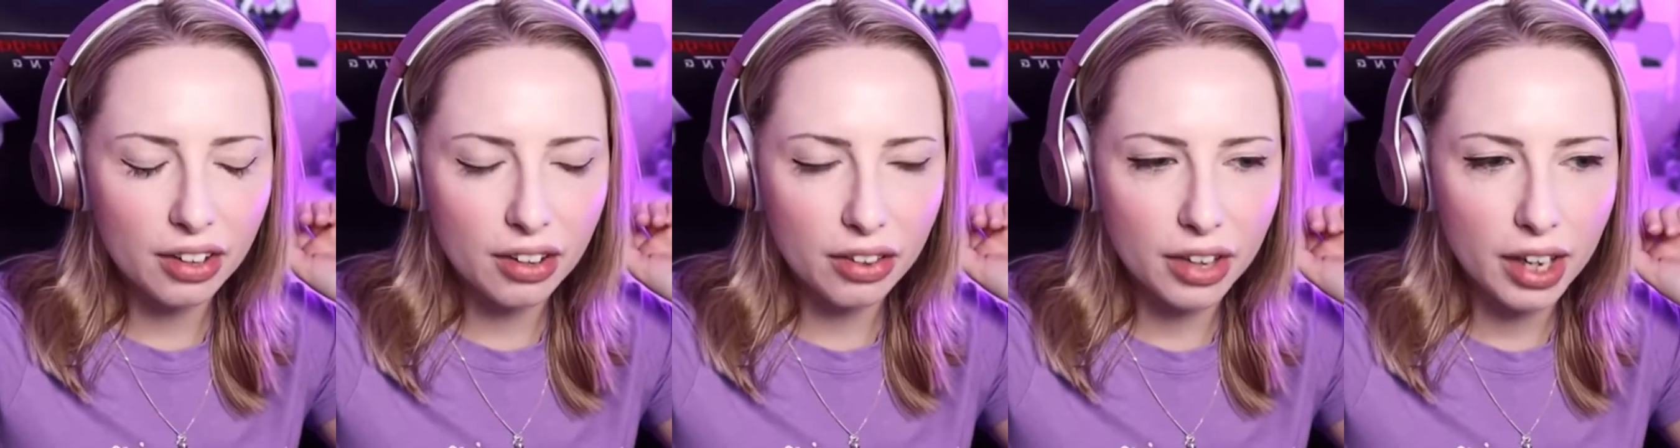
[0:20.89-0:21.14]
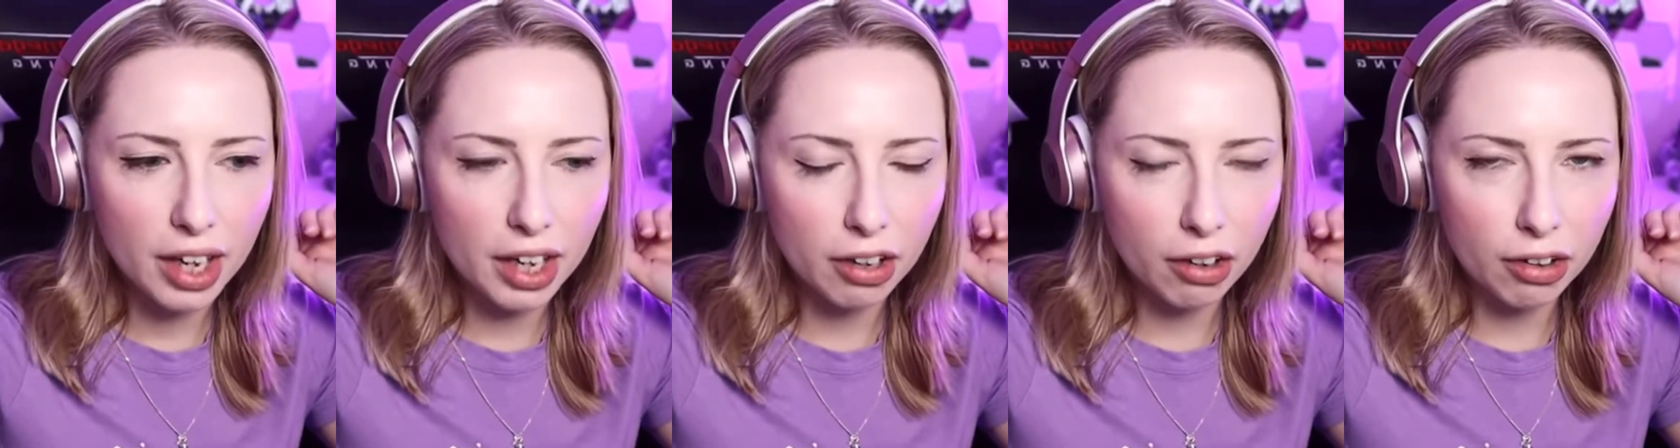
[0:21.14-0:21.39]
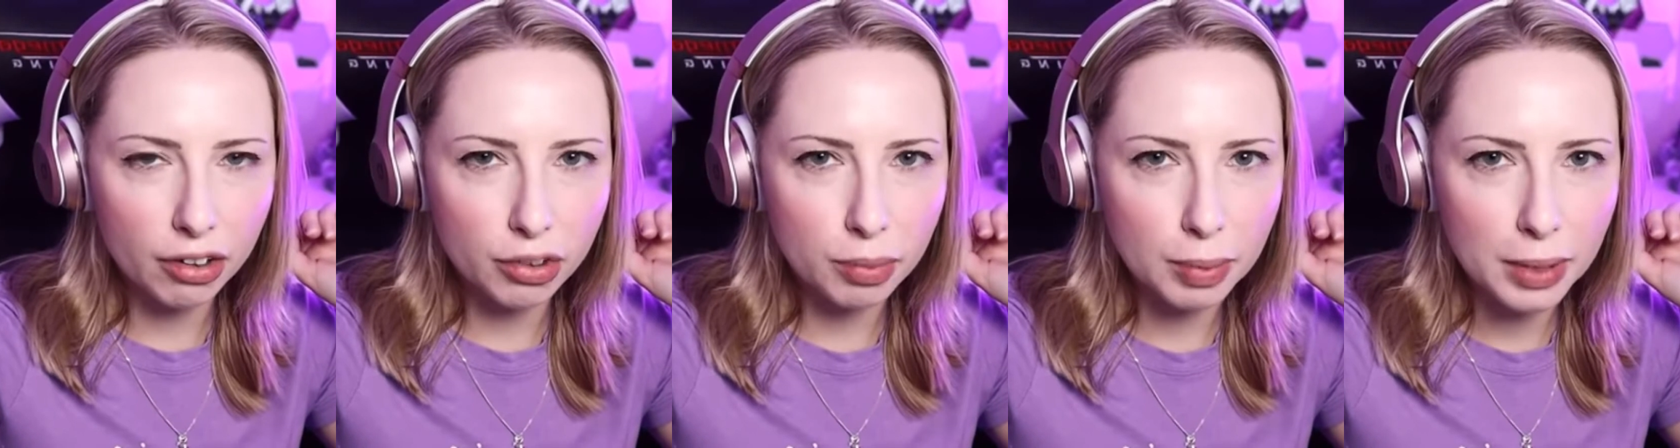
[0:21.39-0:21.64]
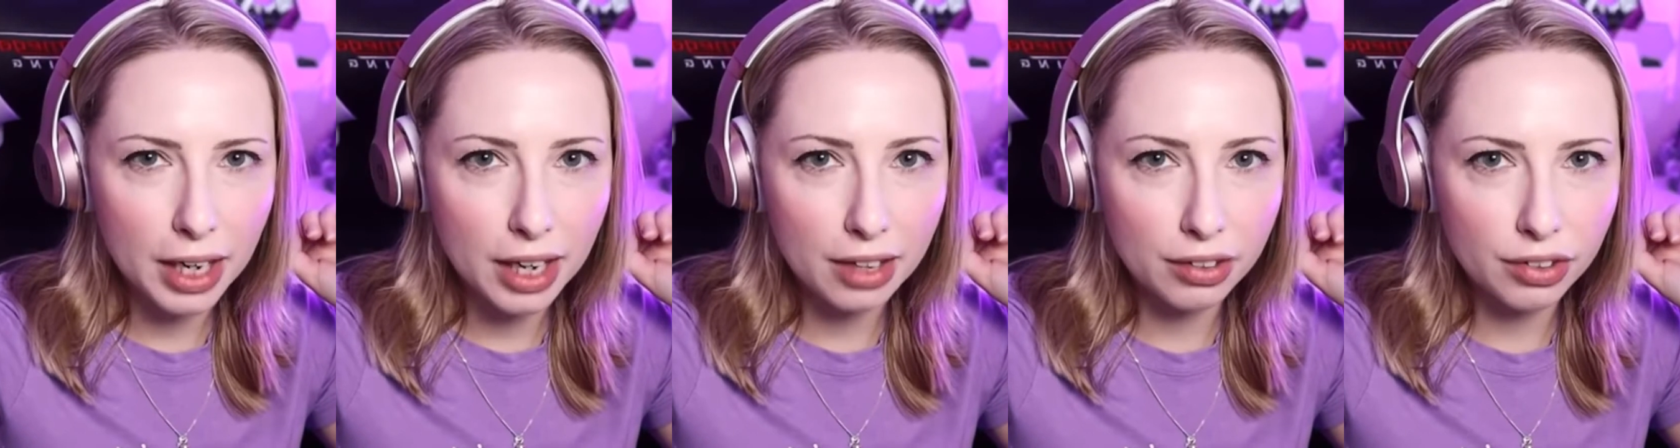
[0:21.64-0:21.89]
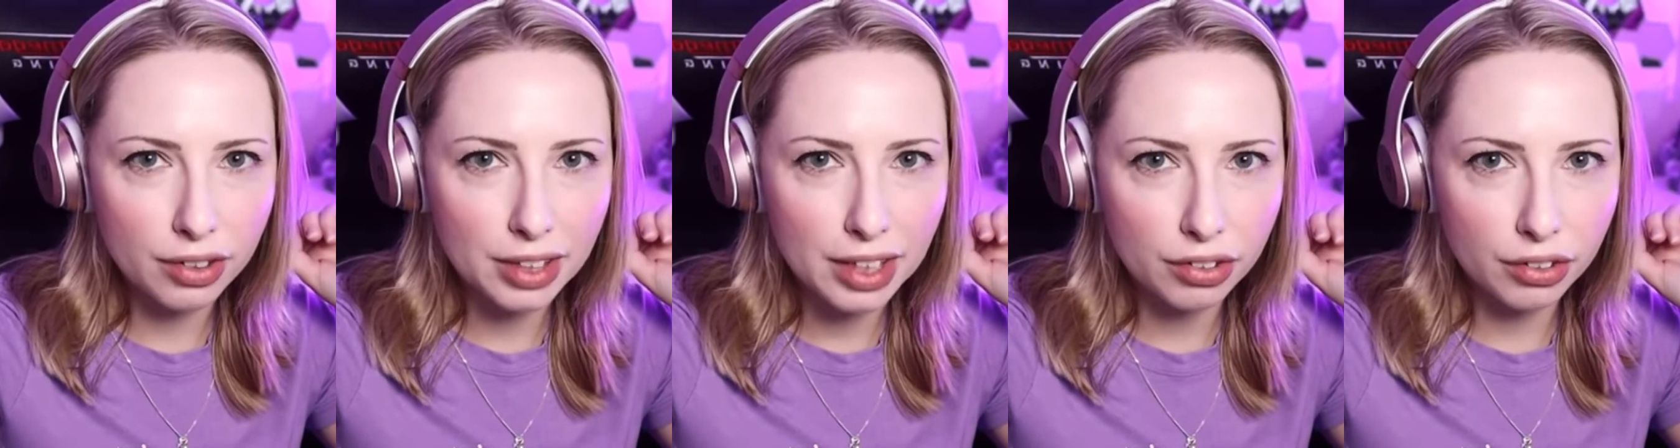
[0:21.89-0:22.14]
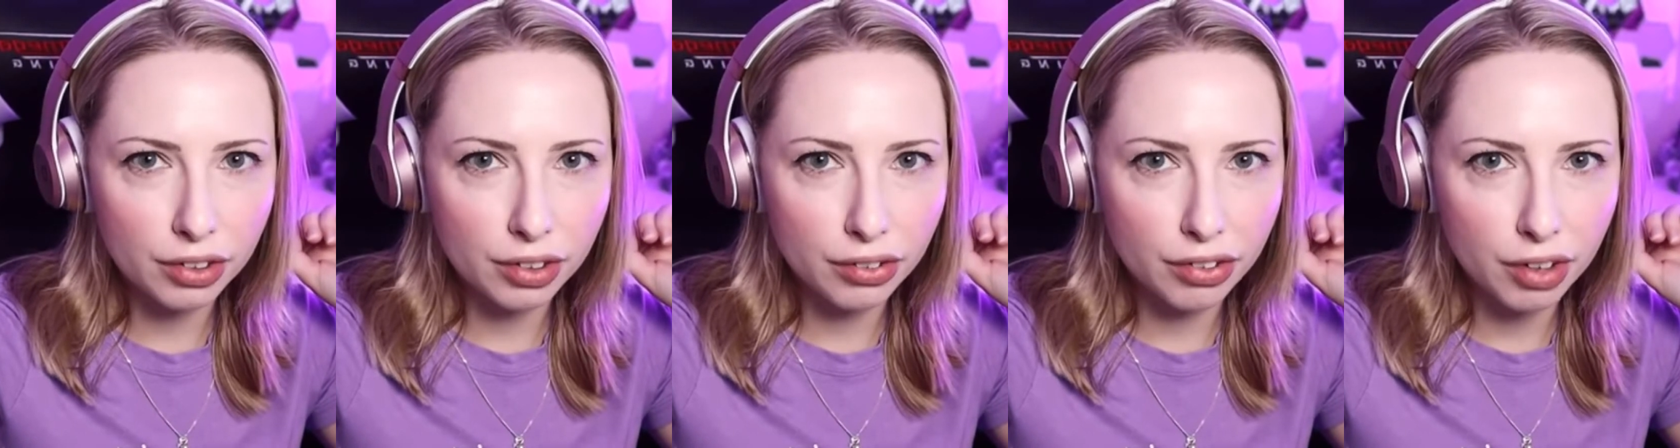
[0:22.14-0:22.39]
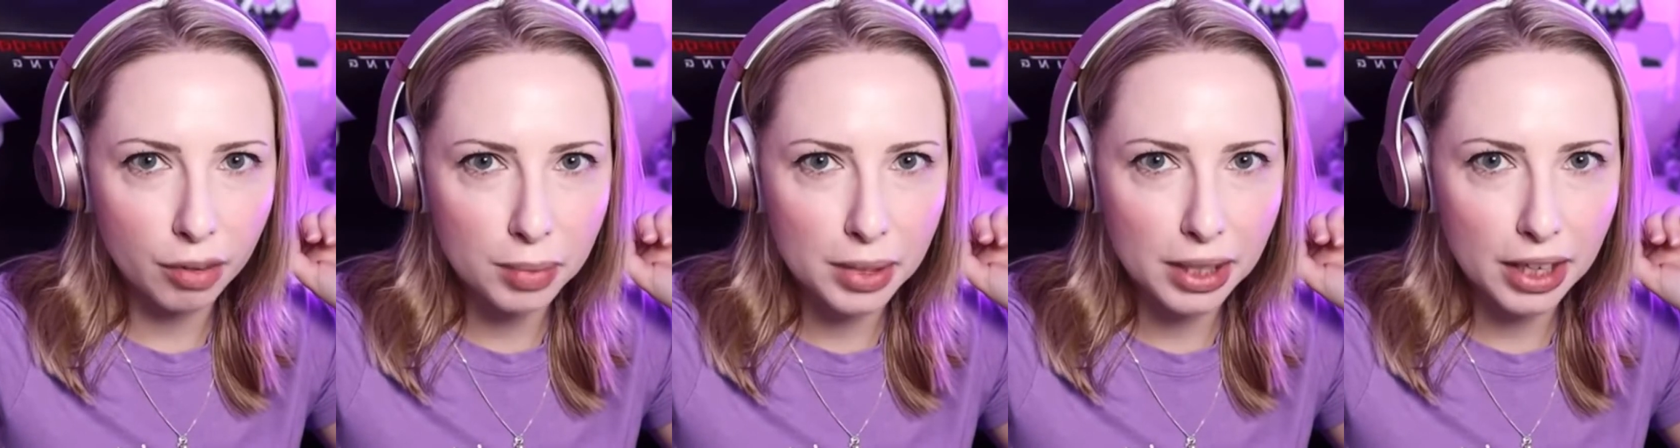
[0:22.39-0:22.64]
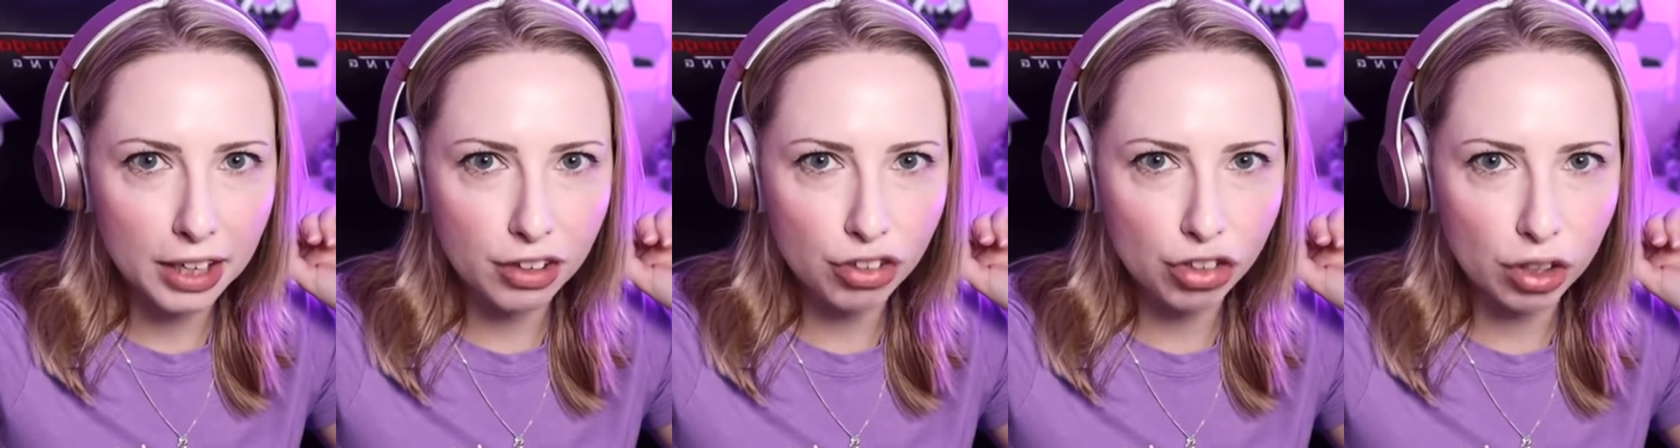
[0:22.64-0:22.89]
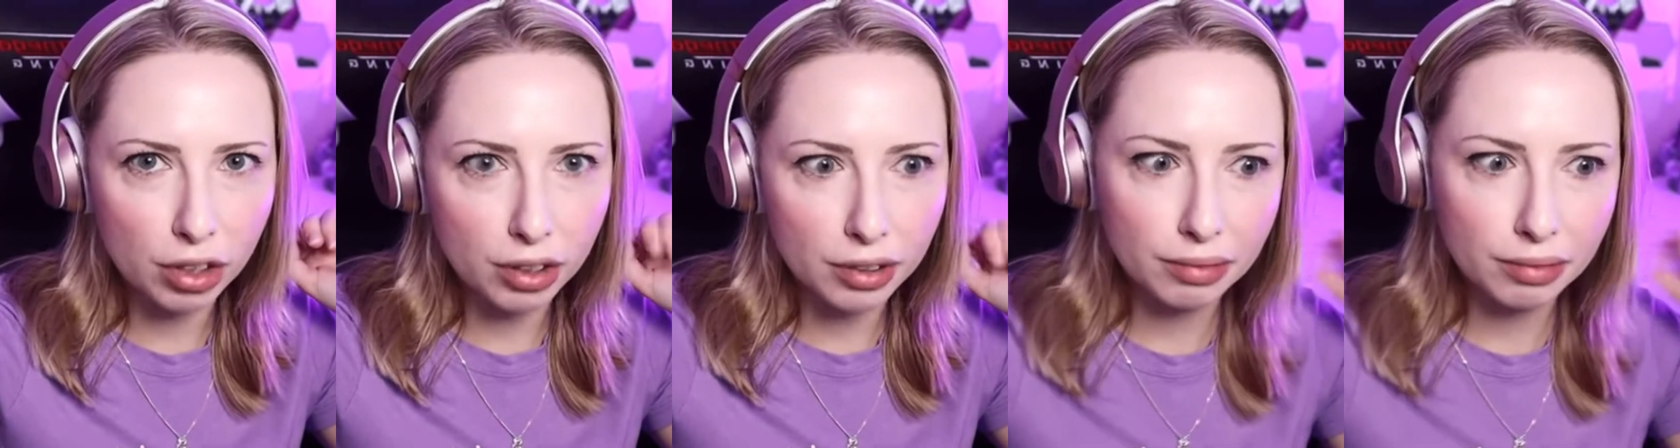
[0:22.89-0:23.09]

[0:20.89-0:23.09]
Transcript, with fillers: they're going to be entered into the simulation.